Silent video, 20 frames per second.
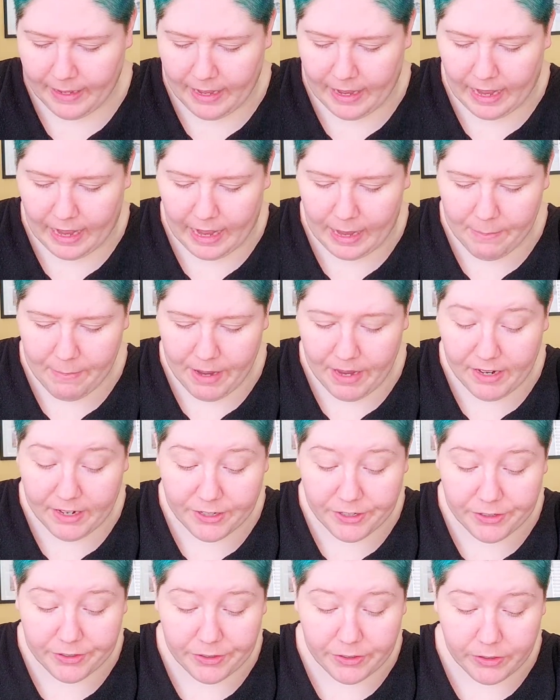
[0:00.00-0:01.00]
I made a
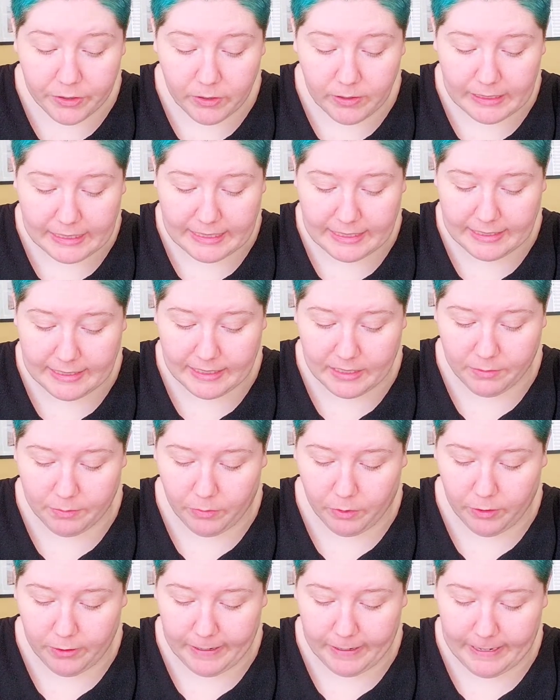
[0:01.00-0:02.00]
to-do list this
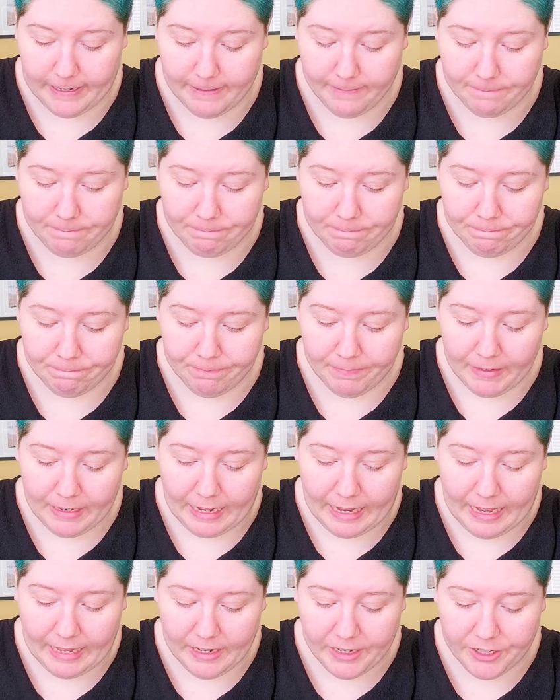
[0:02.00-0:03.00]
morning
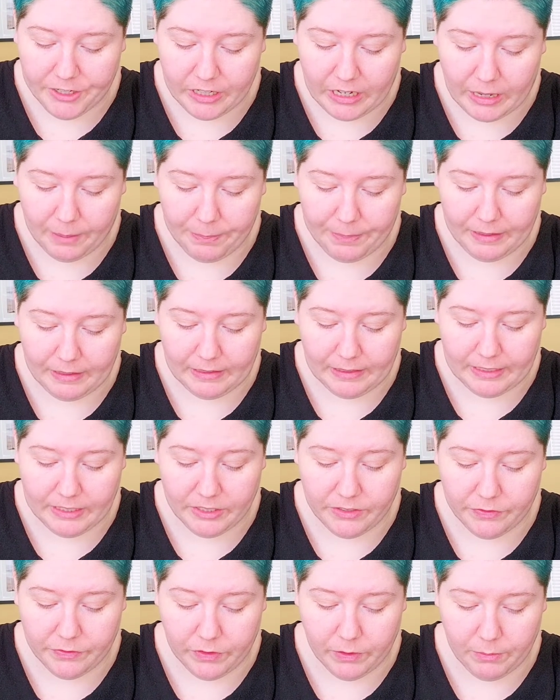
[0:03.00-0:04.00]
and a shopping
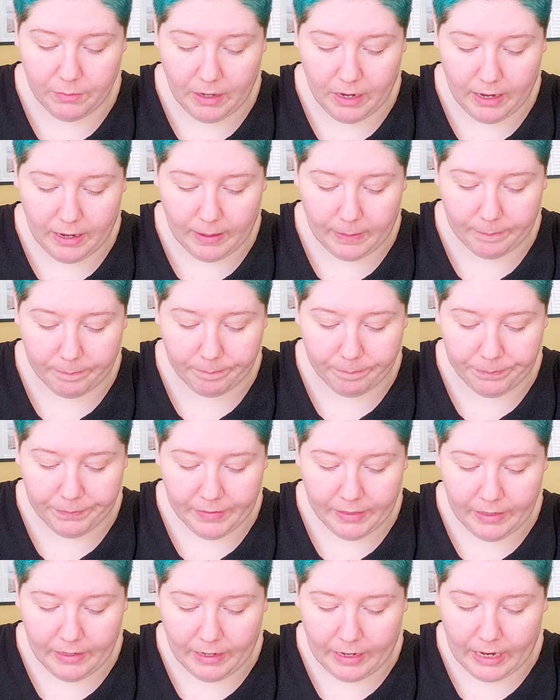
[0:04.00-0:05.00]
list for Mom.
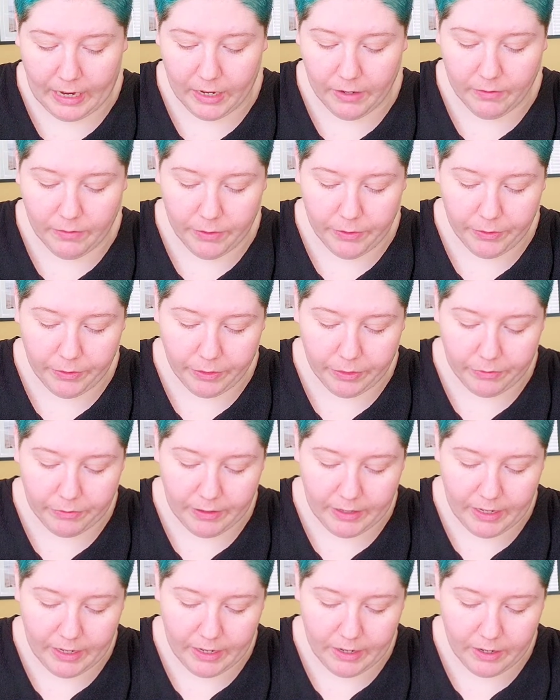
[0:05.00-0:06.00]
I wrote
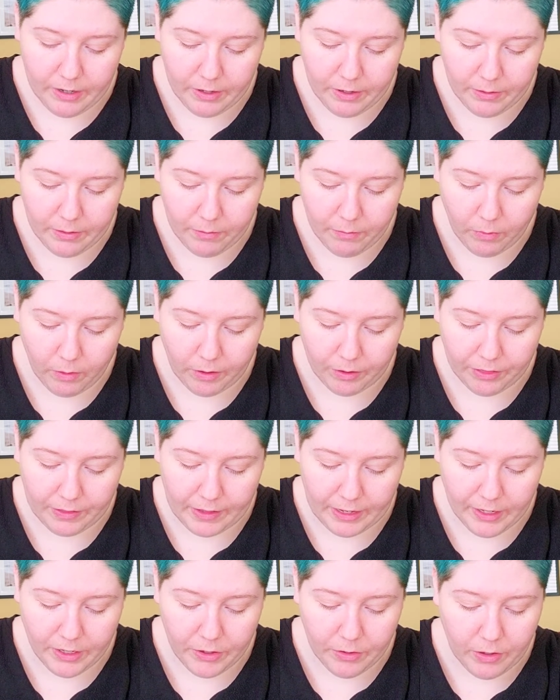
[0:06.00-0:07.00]
3 more
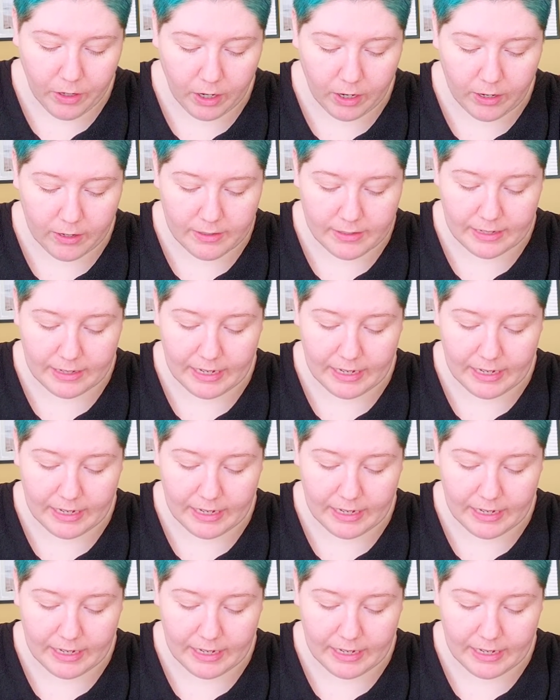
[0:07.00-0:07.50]
thank you cards and